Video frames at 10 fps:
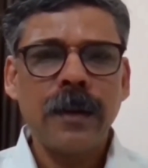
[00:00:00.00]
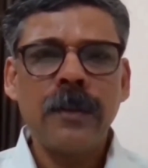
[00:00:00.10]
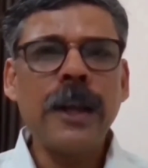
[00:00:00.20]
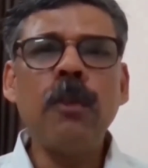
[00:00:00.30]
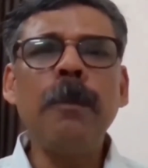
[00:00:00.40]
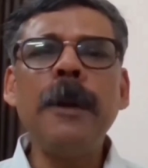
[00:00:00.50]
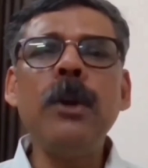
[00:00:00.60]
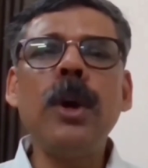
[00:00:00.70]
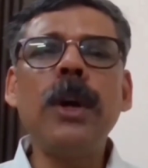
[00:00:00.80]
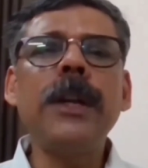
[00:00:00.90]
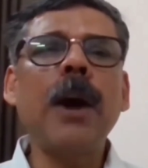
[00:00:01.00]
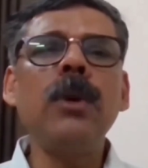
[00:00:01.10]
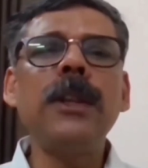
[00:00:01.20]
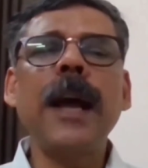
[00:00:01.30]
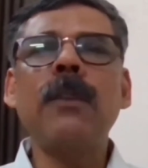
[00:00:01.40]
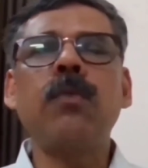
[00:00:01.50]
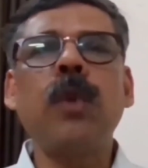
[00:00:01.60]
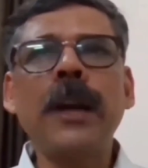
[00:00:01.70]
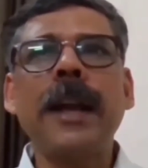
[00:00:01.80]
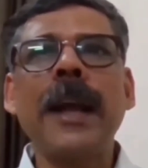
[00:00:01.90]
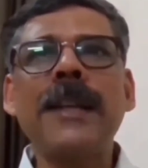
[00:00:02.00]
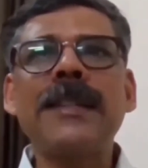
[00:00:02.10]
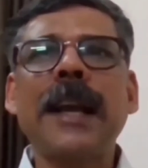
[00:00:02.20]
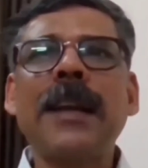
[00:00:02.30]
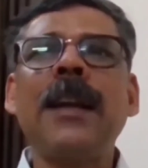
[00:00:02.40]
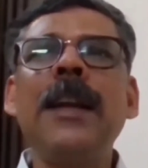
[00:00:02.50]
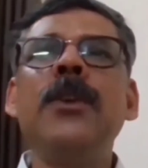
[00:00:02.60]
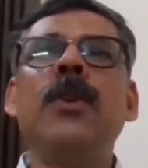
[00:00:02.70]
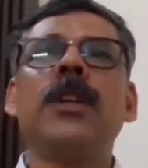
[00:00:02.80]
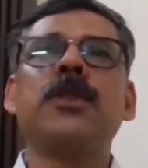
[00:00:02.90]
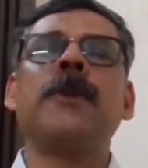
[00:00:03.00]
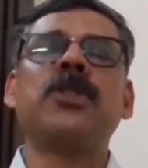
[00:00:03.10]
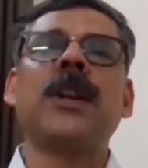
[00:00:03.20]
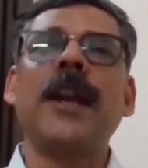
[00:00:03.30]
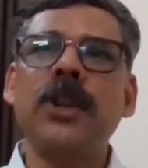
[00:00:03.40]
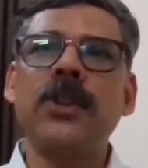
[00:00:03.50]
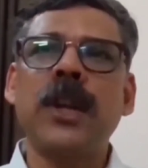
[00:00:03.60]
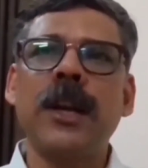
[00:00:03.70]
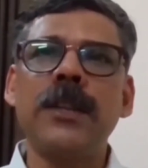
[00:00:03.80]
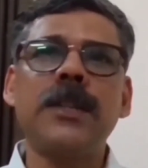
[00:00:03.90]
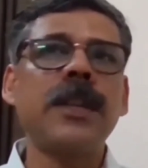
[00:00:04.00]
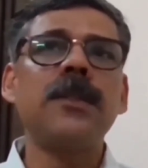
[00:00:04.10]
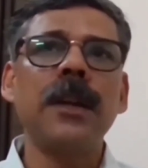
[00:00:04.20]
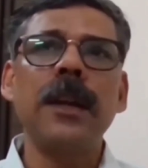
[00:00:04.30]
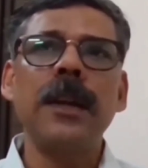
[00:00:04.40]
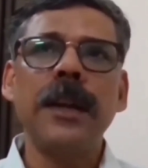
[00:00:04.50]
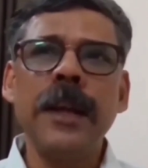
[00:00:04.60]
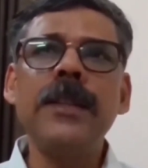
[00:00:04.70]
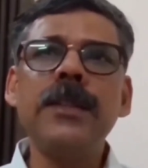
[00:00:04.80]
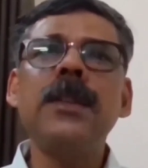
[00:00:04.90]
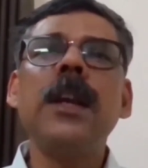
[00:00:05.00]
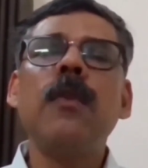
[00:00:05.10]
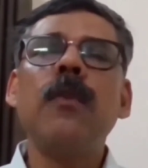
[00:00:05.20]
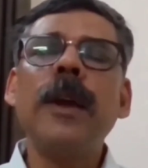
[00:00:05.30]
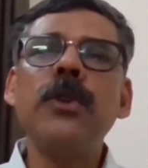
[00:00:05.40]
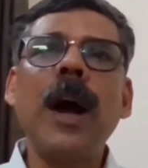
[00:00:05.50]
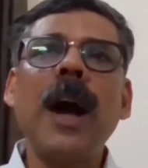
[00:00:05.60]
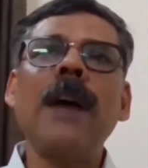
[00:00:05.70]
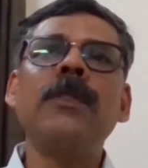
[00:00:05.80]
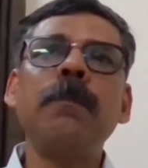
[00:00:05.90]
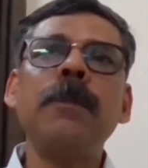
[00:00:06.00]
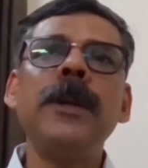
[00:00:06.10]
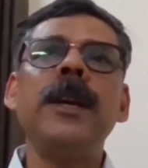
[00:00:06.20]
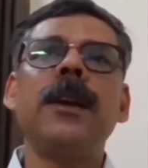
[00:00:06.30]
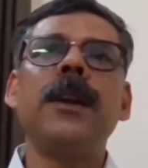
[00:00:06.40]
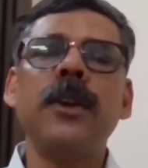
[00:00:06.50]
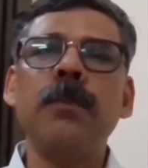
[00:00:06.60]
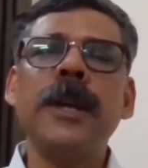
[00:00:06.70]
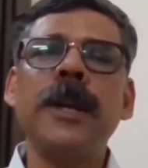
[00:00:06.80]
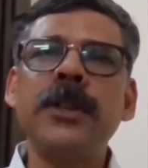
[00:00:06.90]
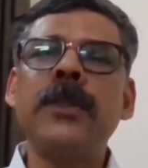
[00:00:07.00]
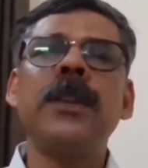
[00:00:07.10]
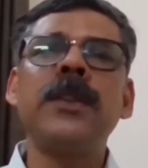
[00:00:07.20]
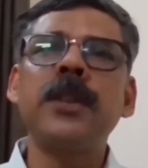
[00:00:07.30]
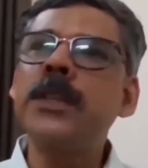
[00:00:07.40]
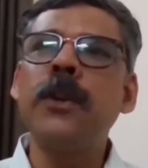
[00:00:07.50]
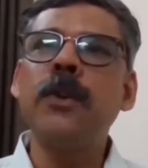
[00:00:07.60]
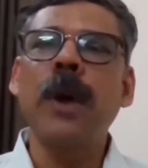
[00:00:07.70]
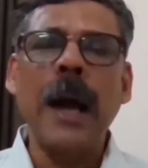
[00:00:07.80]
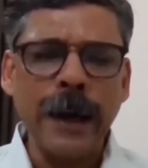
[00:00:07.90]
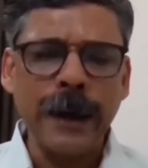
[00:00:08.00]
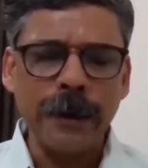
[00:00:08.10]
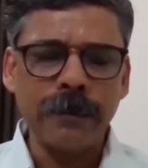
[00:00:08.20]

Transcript: There will be no doubt that what exactly your specialization is when you have the PhD thesis in your hand.